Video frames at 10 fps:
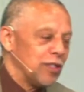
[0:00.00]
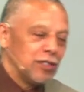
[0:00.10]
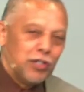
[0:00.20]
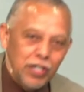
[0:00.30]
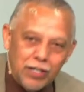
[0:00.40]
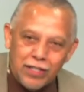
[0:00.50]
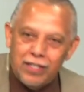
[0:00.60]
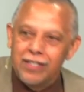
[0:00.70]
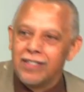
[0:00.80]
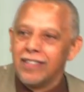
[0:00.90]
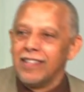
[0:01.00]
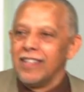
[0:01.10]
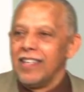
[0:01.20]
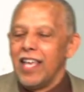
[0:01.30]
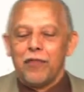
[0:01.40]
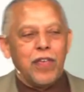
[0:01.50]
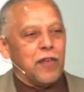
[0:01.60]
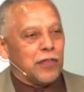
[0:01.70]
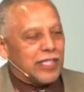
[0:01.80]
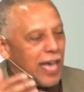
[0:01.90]
good,
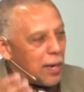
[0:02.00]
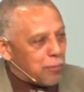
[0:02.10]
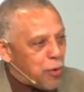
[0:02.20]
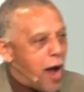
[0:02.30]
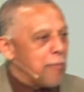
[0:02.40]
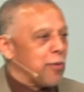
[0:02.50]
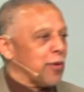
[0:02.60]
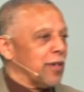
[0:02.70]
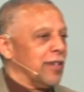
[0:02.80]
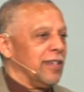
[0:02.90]
if it's not proper,